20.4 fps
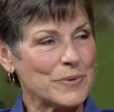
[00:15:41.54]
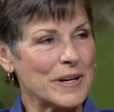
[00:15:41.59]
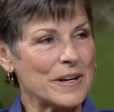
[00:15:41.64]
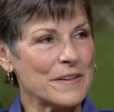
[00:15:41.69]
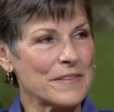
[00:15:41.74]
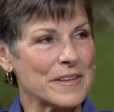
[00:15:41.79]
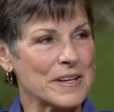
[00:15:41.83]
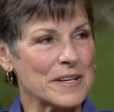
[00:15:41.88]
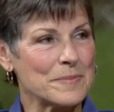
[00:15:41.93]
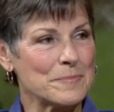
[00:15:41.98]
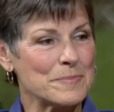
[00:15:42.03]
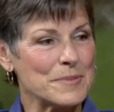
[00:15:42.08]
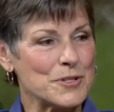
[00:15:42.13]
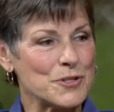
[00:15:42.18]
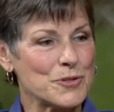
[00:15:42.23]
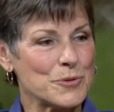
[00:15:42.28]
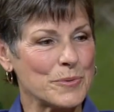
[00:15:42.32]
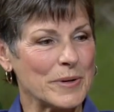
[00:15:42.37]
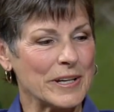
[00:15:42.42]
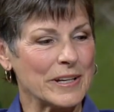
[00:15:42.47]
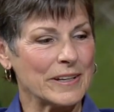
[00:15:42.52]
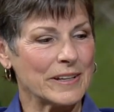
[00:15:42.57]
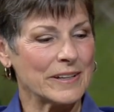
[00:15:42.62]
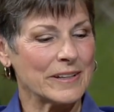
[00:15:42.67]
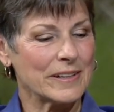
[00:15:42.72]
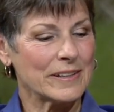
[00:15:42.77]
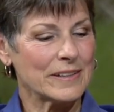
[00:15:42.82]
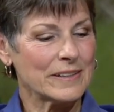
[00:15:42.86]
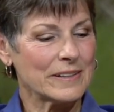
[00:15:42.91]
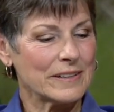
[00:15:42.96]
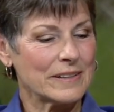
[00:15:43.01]
well then
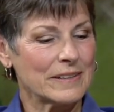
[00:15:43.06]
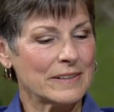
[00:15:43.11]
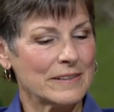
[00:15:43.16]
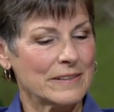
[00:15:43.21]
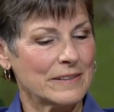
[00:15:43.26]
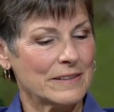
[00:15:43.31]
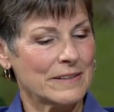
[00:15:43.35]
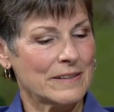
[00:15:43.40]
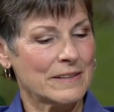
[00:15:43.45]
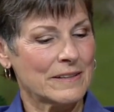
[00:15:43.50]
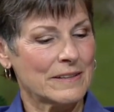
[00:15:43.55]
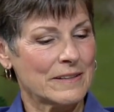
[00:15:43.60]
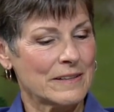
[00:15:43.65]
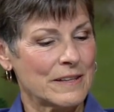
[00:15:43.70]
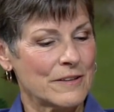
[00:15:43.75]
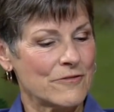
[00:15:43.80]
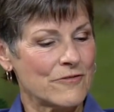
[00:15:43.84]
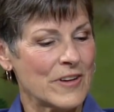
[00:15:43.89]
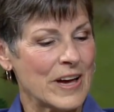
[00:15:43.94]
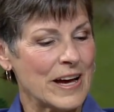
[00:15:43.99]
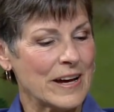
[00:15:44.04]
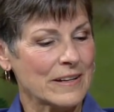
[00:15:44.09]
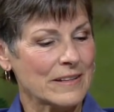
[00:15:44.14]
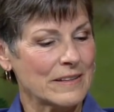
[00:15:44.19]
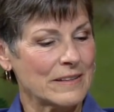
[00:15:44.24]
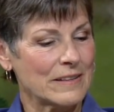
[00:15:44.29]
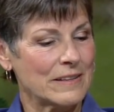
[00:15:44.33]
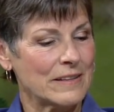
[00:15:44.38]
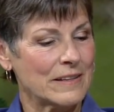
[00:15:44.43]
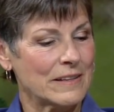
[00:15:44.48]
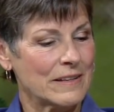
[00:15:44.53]
between the fact
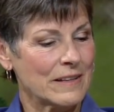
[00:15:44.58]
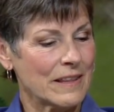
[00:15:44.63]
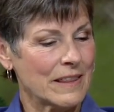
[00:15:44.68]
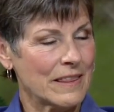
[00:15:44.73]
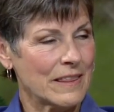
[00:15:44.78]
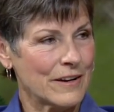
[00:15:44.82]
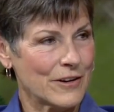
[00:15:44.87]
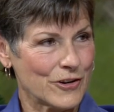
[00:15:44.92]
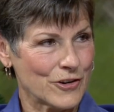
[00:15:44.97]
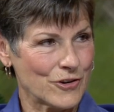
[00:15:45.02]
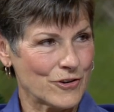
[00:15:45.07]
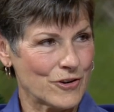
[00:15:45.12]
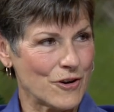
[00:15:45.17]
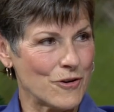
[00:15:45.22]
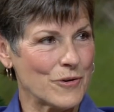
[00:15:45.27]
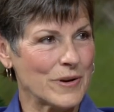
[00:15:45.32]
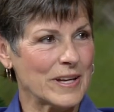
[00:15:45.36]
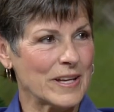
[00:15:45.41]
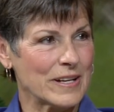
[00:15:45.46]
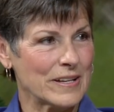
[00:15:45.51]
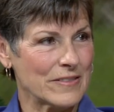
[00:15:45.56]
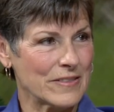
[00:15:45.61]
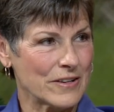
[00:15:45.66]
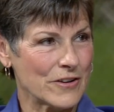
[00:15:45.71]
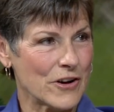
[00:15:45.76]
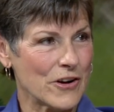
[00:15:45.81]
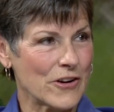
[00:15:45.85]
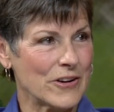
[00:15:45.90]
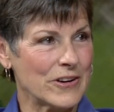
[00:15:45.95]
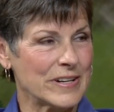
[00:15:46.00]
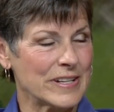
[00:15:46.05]
that they're growing it in the
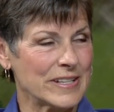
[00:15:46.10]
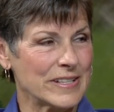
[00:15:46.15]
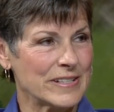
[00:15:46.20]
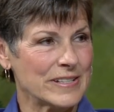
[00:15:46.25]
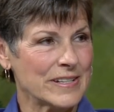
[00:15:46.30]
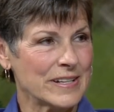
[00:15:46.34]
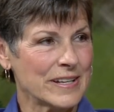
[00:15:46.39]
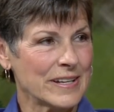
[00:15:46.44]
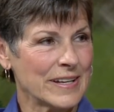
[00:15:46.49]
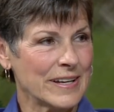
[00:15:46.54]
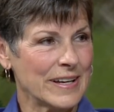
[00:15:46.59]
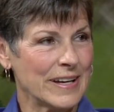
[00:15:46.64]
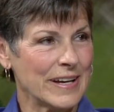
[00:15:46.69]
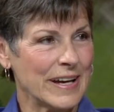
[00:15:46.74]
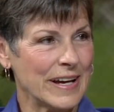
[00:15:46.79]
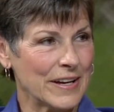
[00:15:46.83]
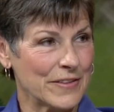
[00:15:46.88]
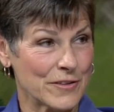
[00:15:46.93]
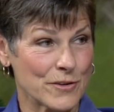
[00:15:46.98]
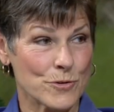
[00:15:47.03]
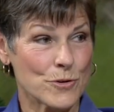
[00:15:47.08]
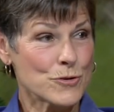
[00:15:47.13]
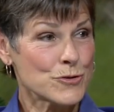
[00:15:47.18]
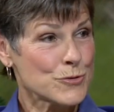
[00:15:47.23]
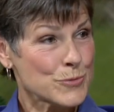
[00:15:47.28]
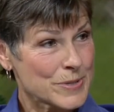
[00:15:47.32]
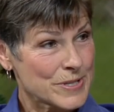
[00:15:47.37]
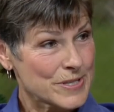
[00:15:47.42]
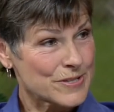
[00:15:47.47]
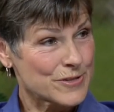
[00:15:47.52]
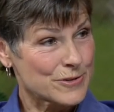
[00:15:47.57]
garden and the
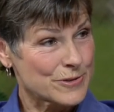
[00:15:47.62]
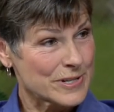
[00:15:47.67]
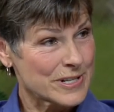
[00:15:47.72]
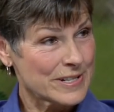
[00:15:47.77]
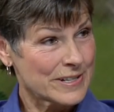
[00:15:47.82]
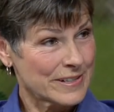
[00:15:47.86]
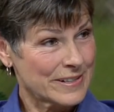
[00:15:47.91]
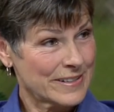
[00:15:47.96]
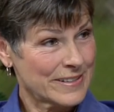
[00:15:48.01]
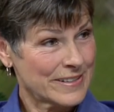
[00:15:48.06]
grocery store?